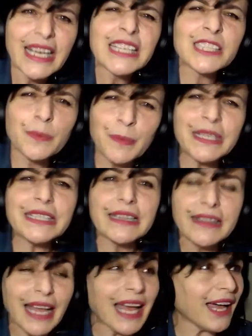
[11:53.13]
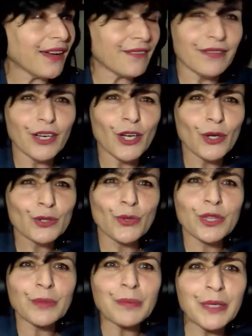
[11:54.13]
Spread love
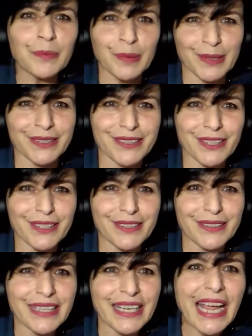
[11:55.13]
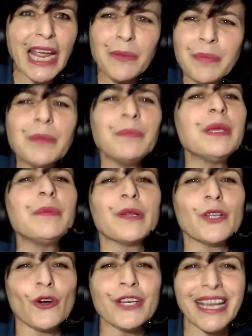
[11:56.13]
to the people and be
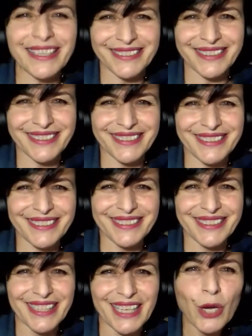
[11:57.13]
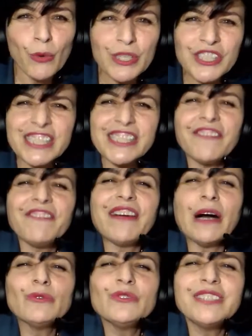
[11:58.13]
people oriented, which is the
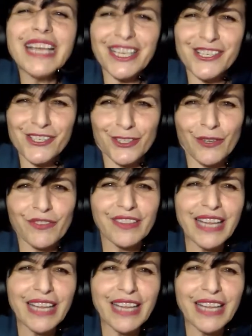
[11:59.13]
foundation of